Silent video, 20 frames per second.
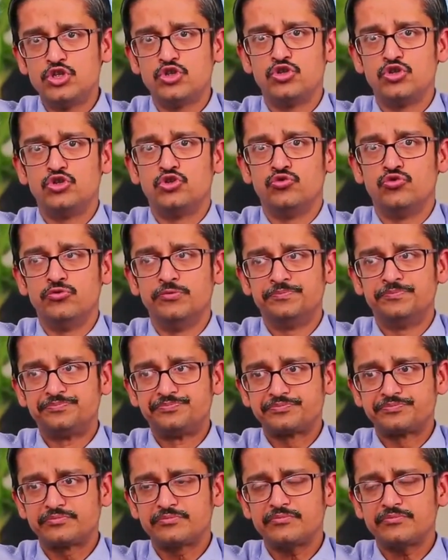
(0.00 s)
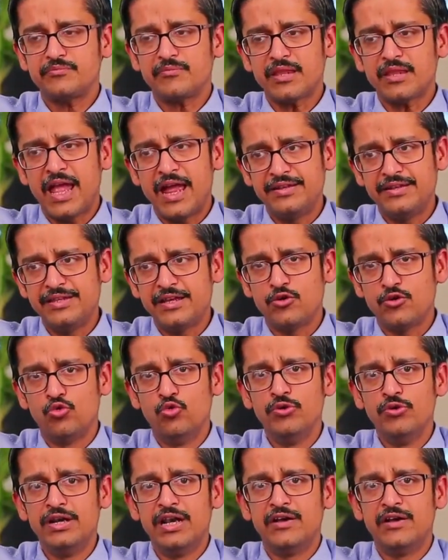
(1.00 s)
should do at their
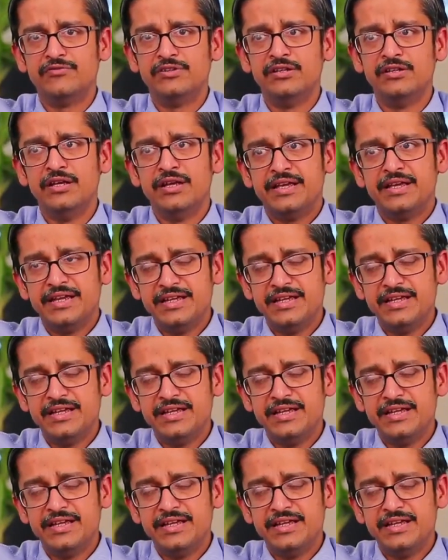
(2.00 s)
own level